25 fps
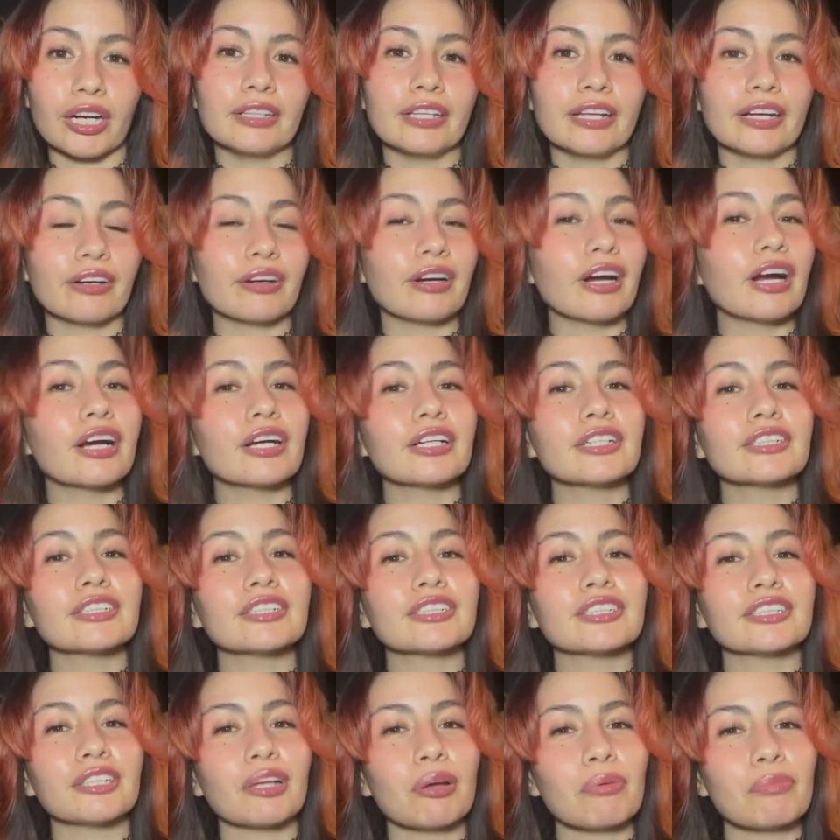there are
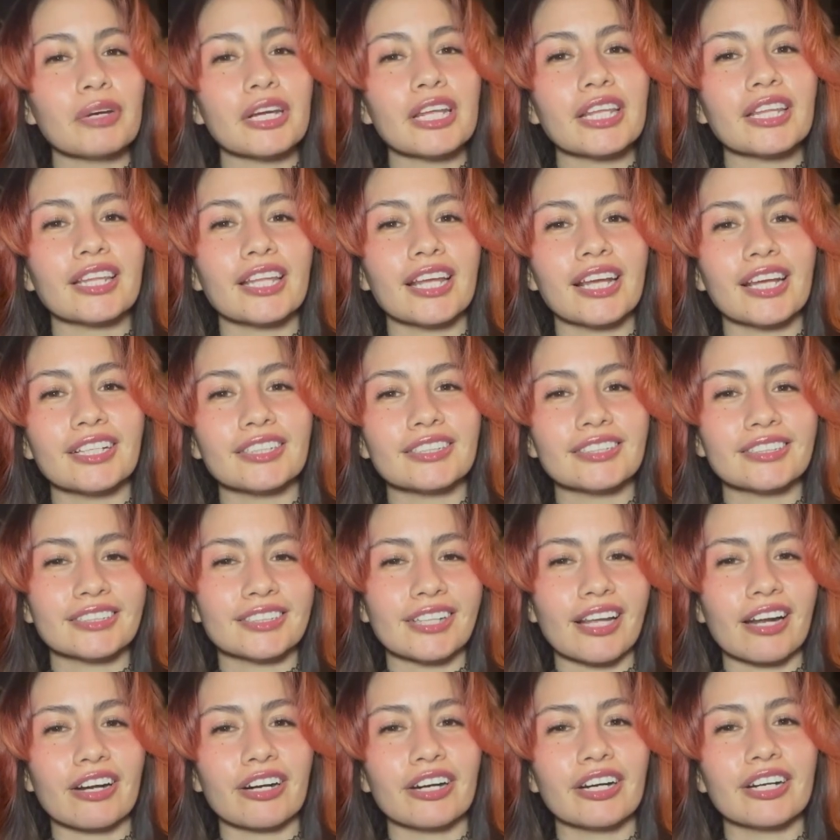so many things
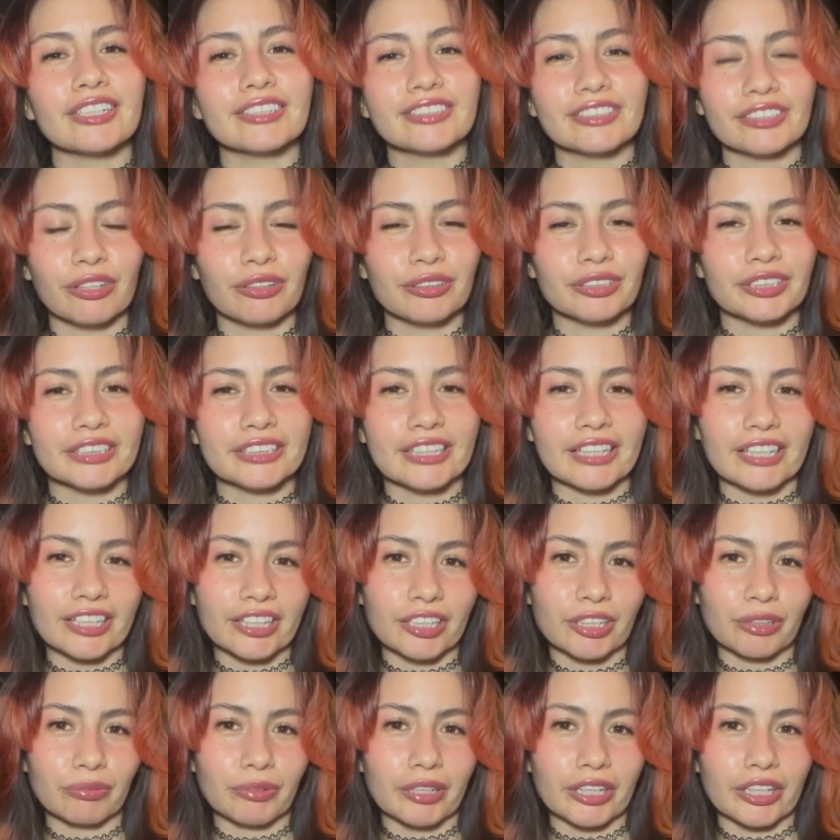that are
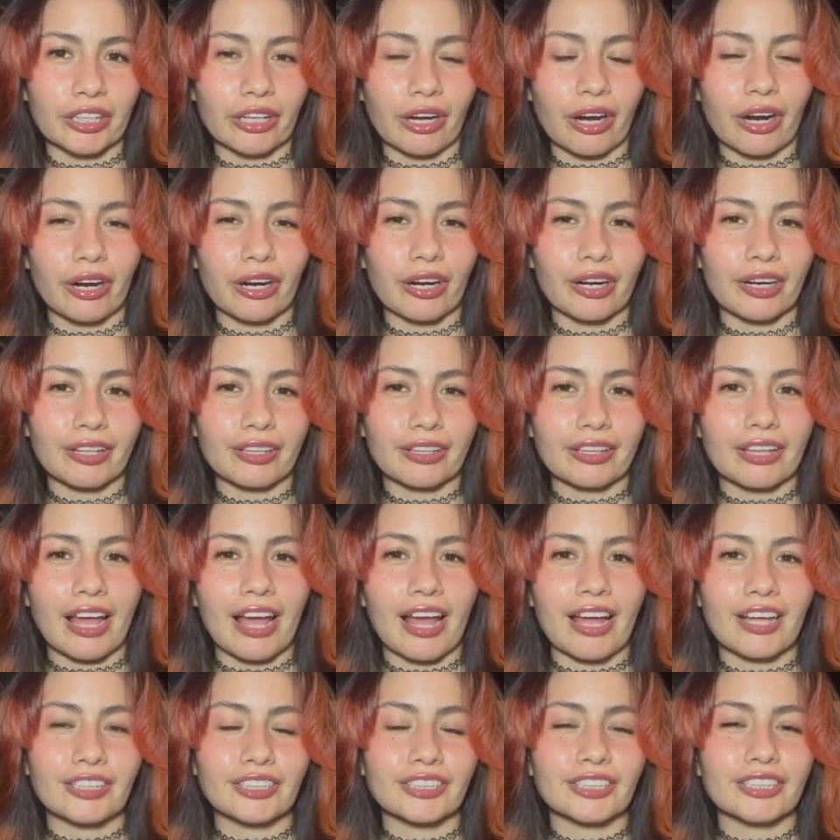associated with her
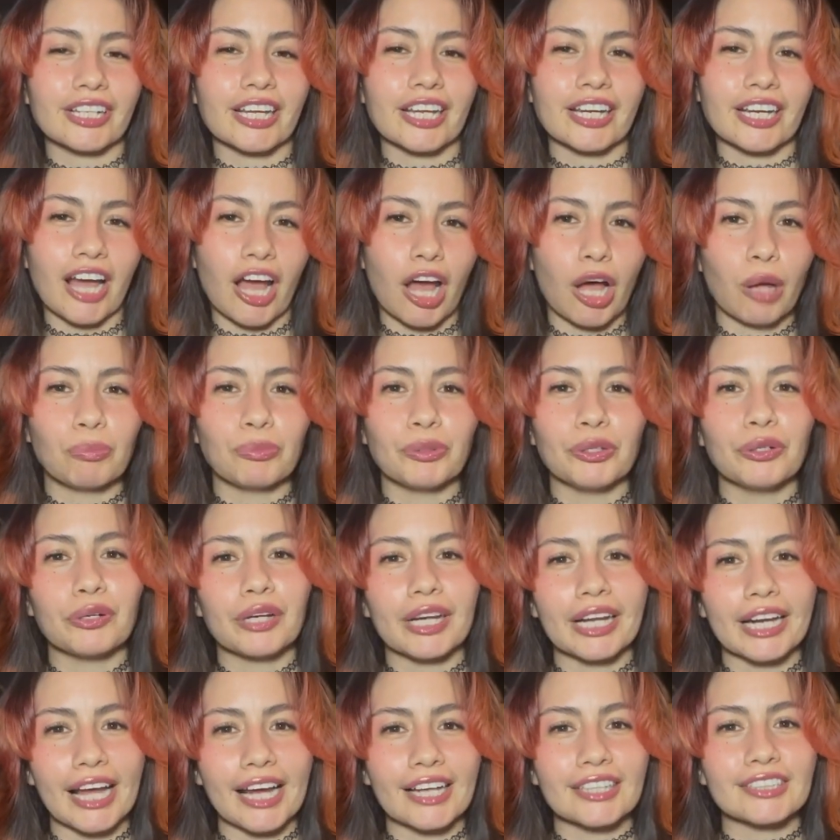that can help you
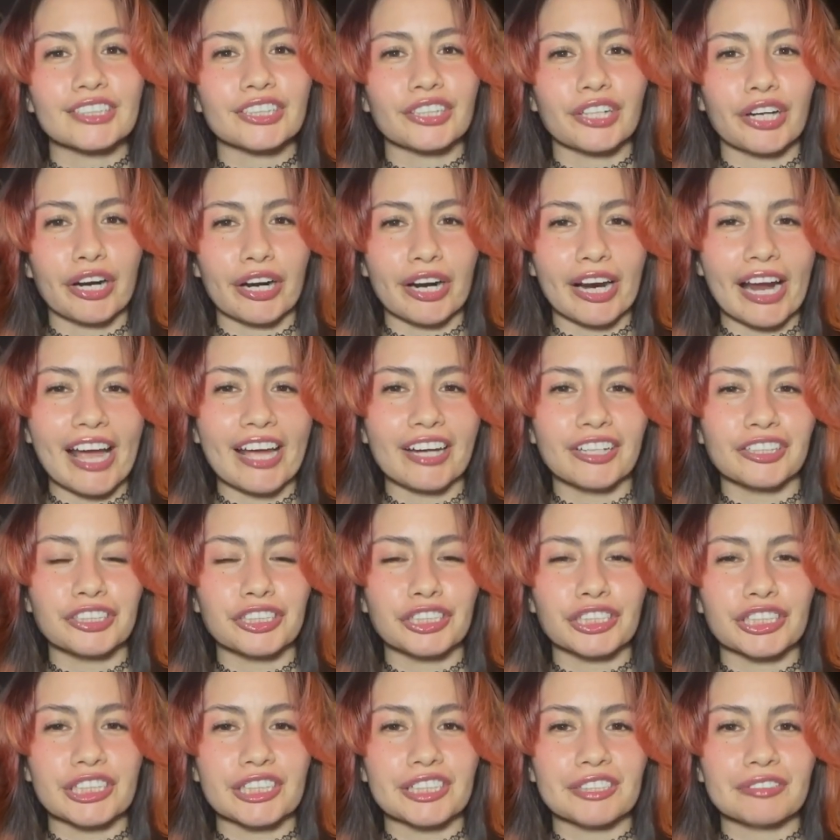connect to her
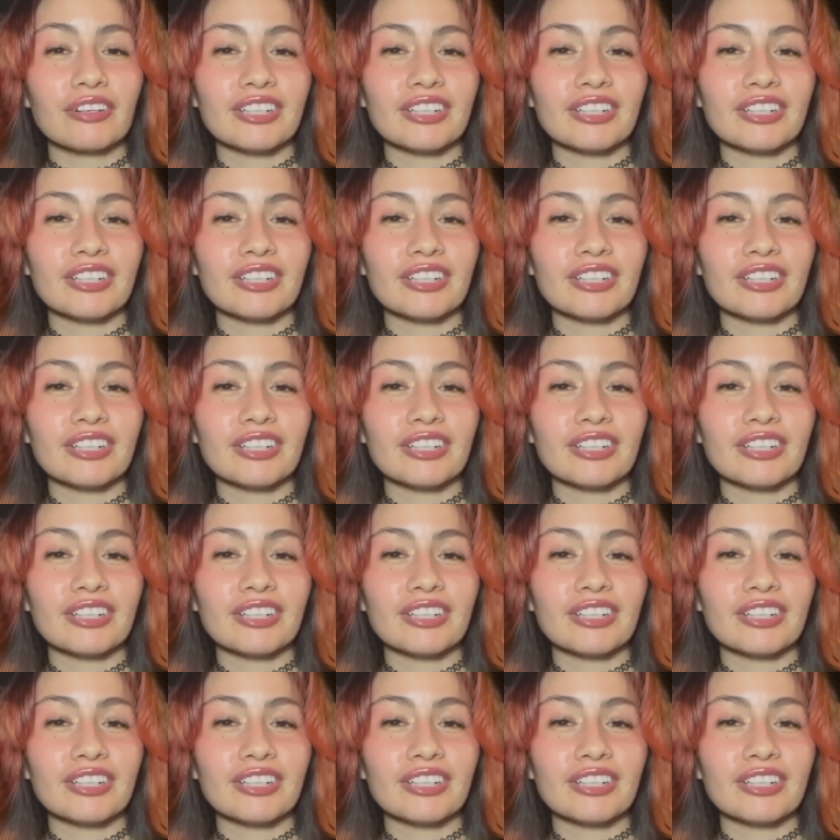energy.